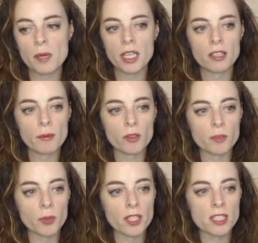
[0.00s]
Here I'm going
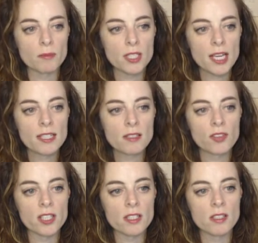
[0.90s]
to put in some text.
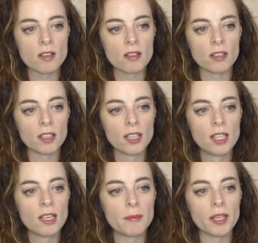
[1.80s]
So this is all
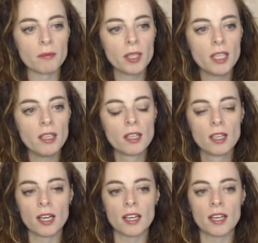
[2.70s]
about me.